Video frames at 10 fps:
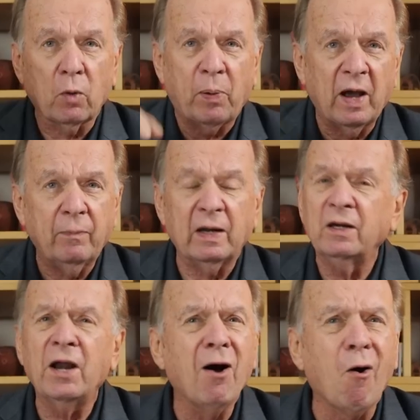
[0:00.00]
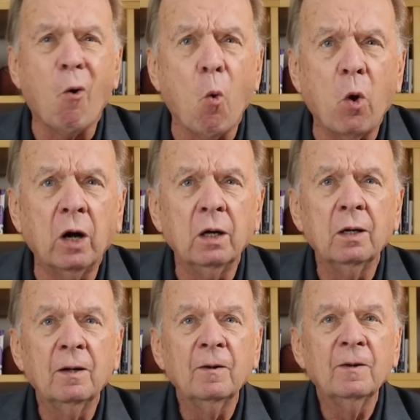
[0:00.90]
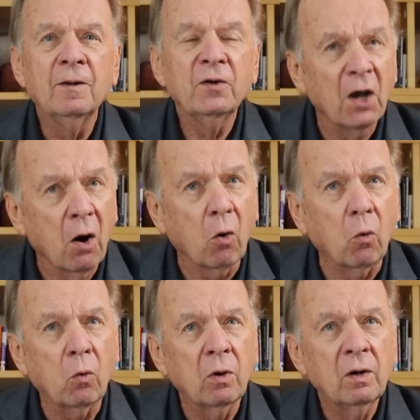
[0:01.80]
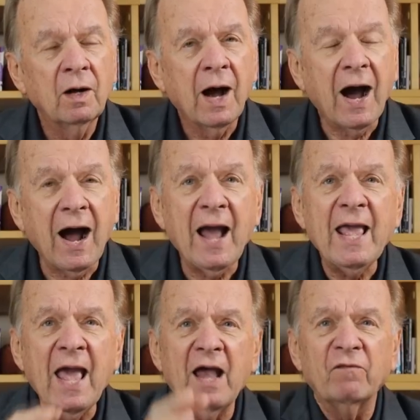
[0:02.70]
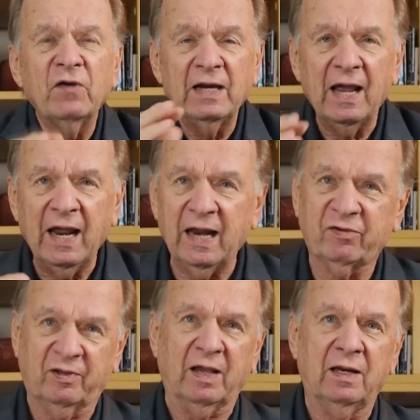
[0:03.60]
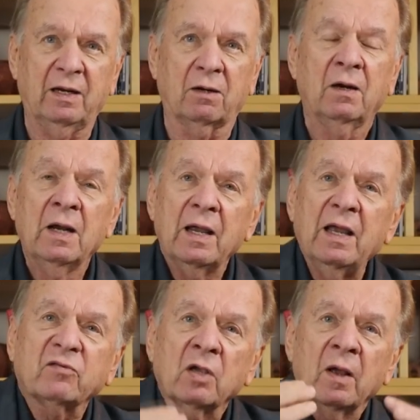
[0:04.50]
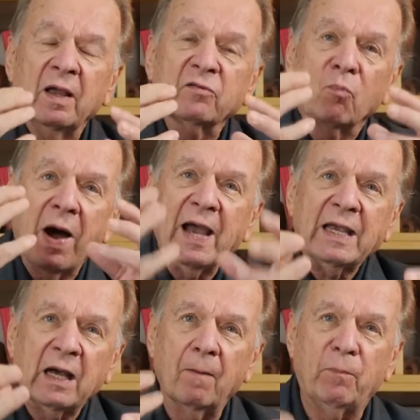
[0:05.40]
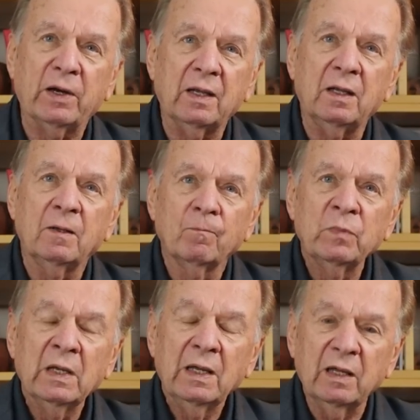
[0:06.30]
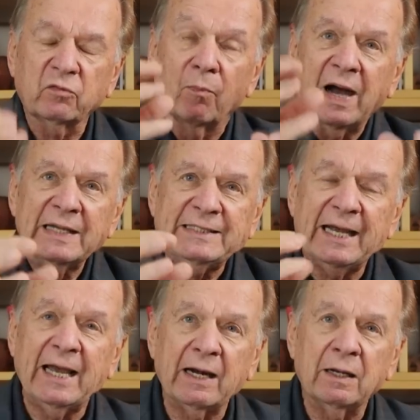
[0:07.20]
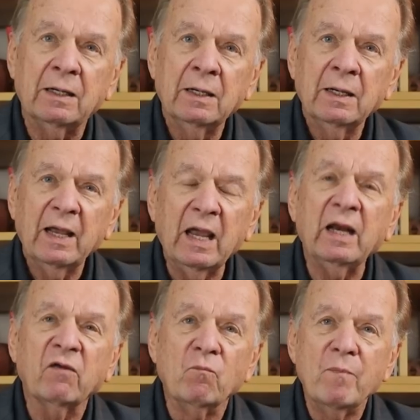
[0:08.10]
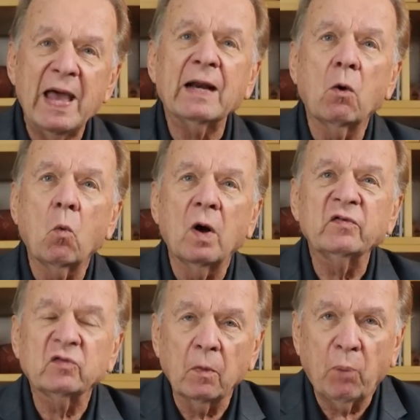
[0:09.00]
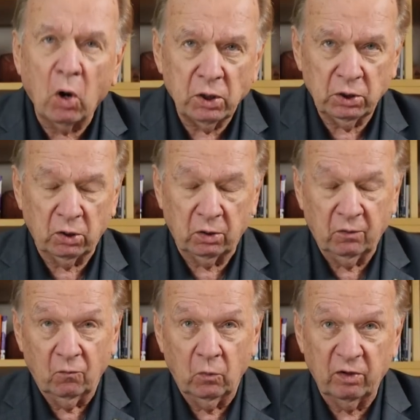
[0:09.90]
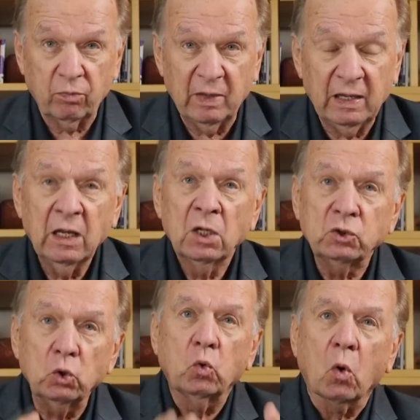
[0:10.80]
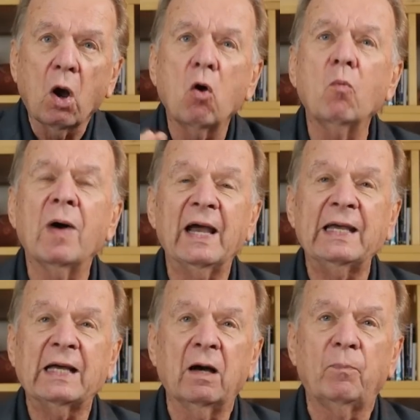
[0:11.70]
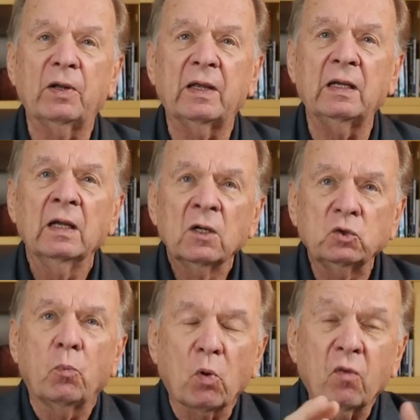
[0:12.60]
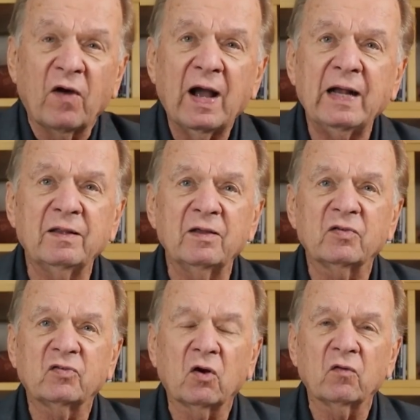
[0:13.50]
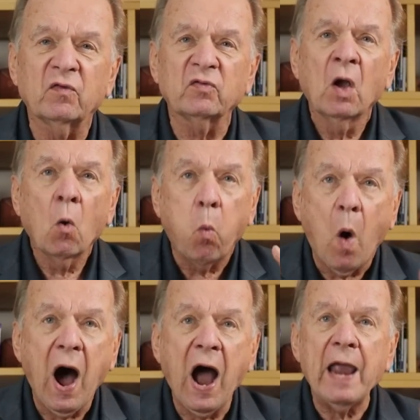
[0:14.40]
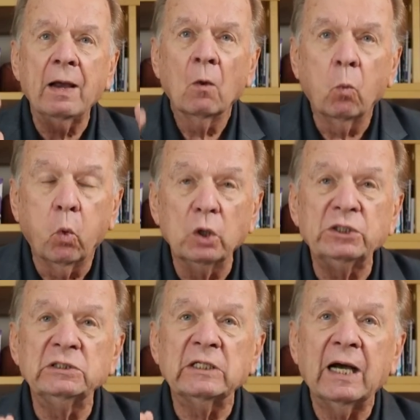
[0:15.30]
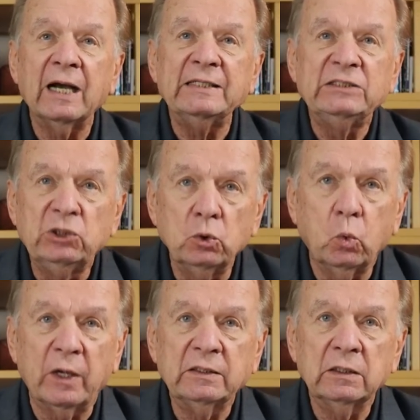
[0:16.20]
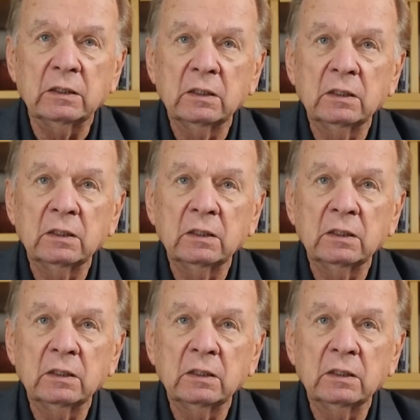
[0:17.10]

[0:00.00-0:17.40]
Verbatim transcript: going to pipe it. No, no. I have an asset here. It's my company, it's my data, and if Meta wants to partner with me to grow my company, to provide this service, why wouldn't I do it?